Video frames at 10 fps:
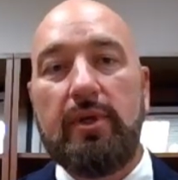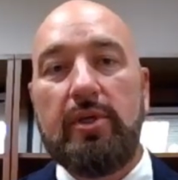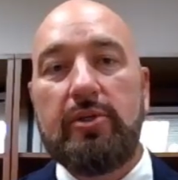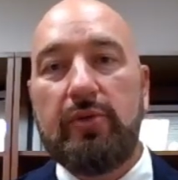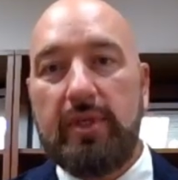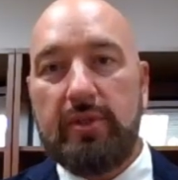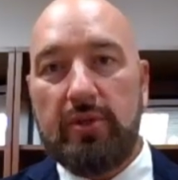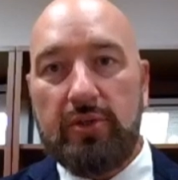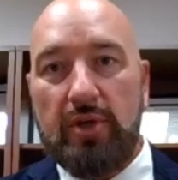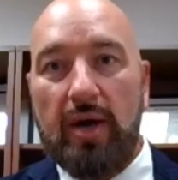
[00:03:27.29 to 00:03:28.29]
So these are
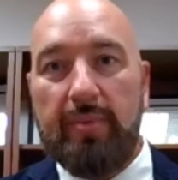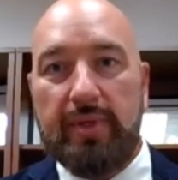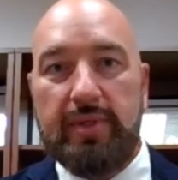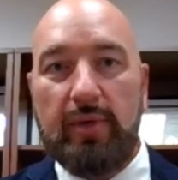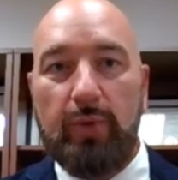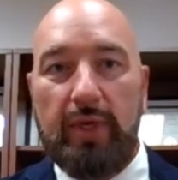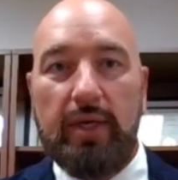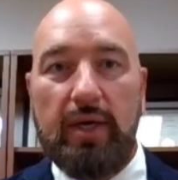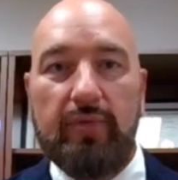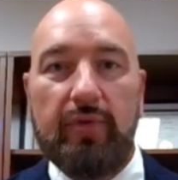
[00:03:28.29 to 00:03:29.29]
topics that we
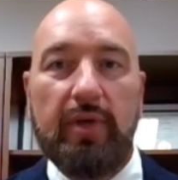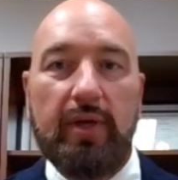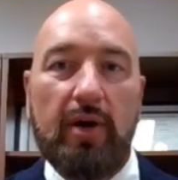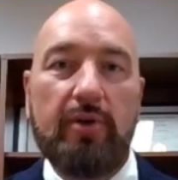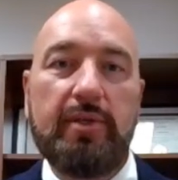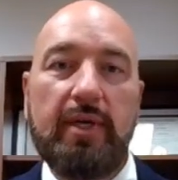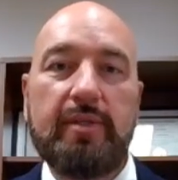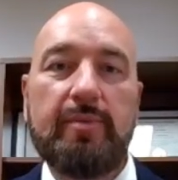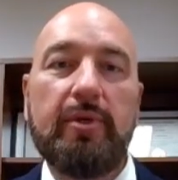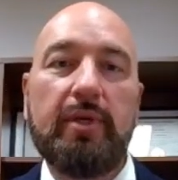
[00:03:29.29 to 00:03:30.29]
cover in our
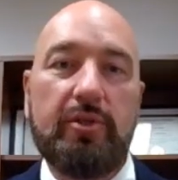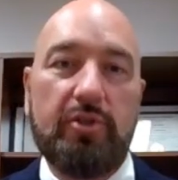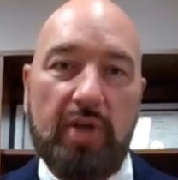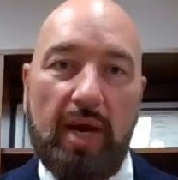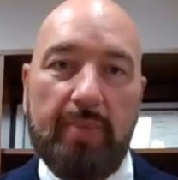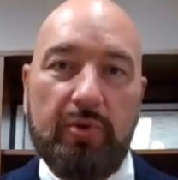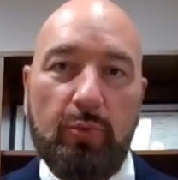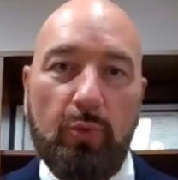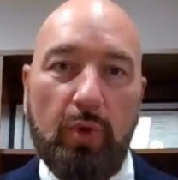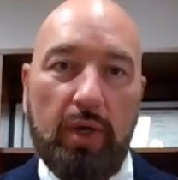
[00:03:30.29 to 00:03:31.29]
textbook in Chapter
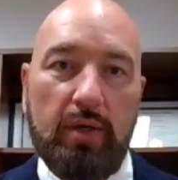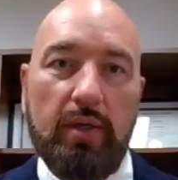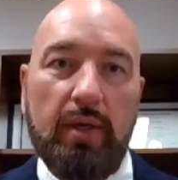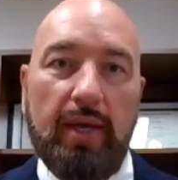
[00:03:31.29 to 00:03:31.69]
1